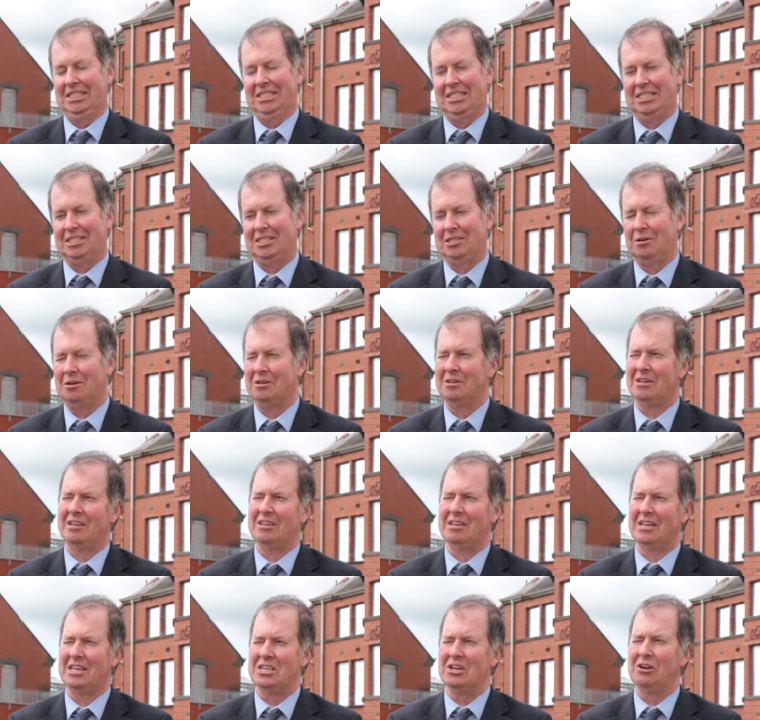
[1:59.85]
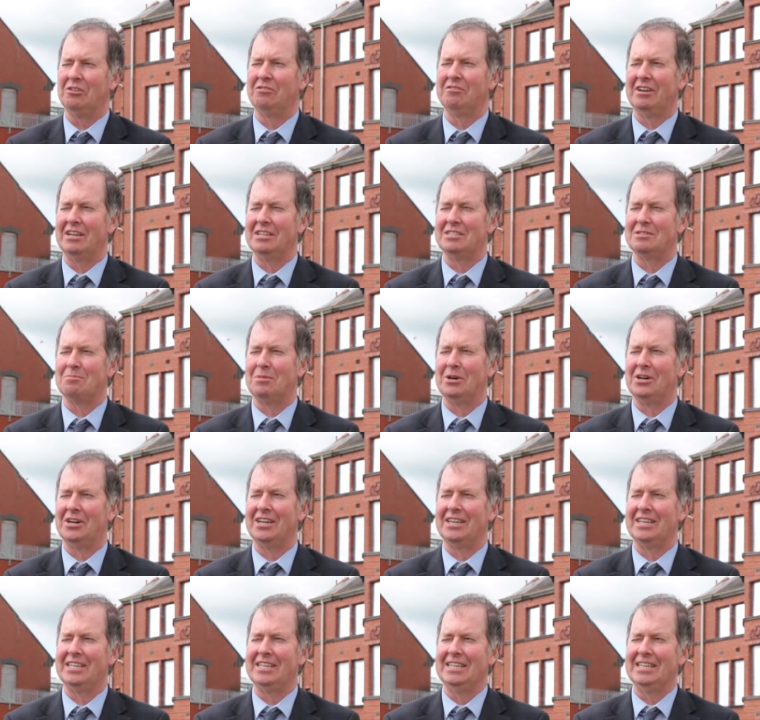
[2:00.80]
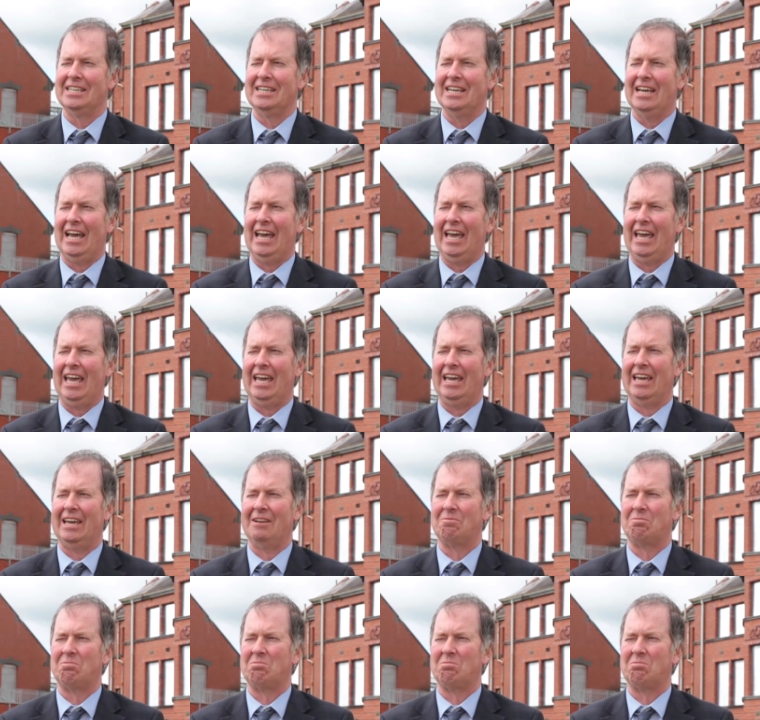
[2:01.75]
as a, a young, as a boy, uh,